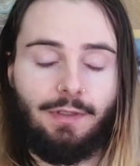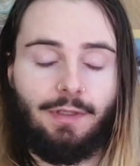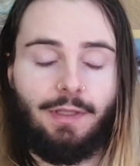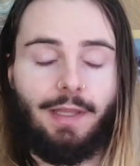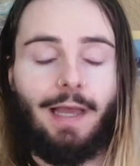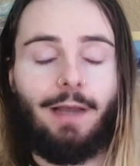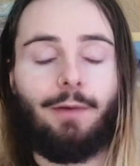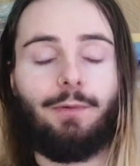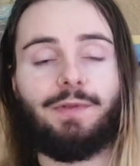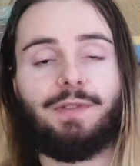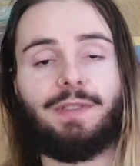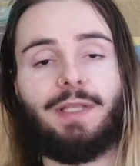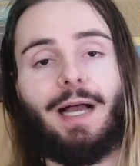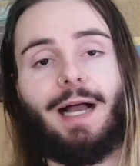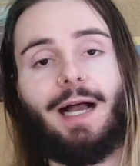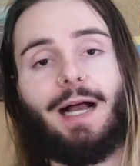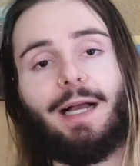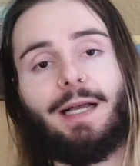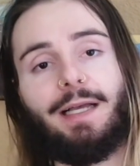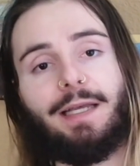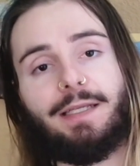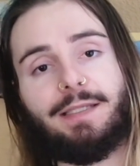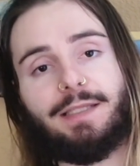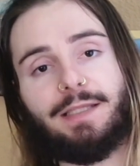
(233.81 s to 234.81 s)
That was the
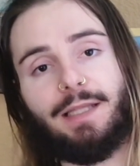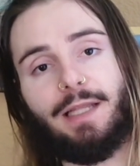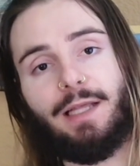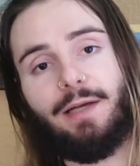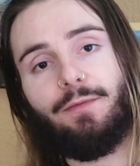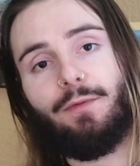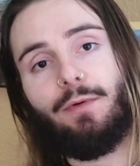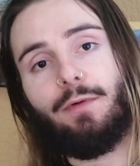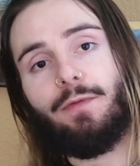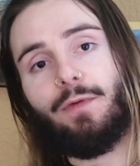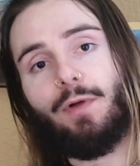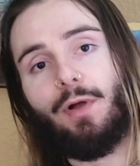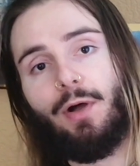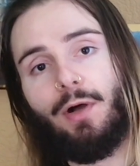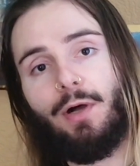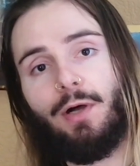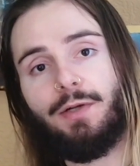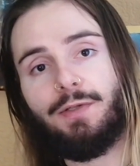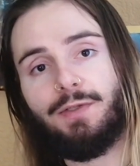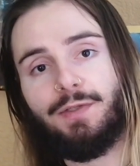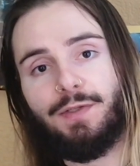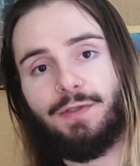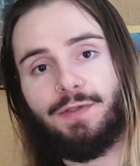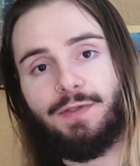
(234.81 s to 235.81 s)
highest level of
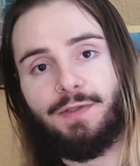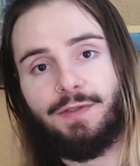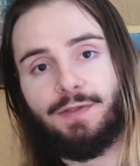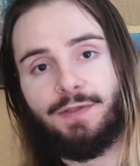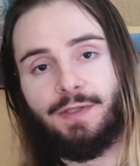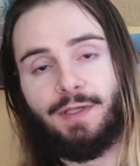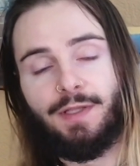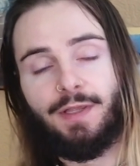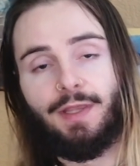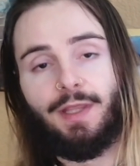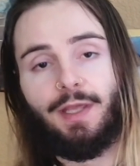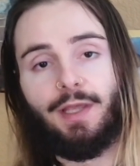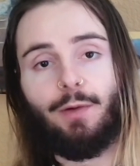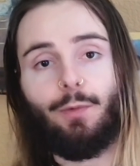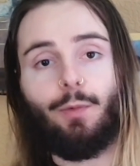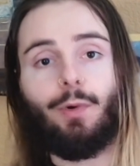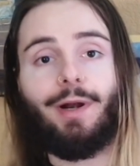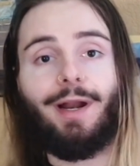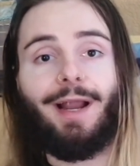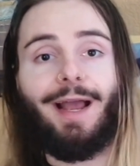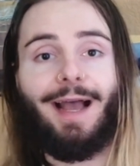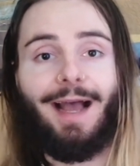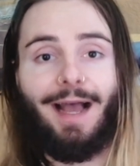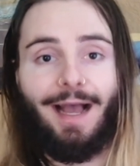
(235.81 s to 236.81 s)
consciousness that they
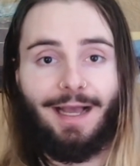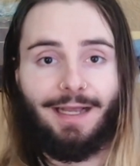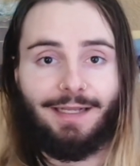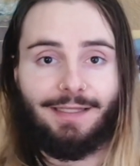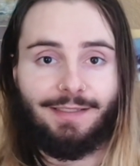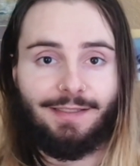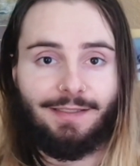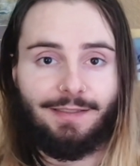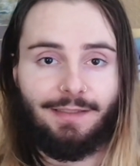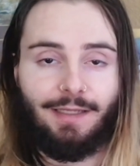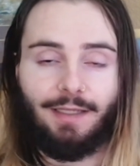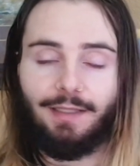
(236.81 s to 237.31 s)
were at.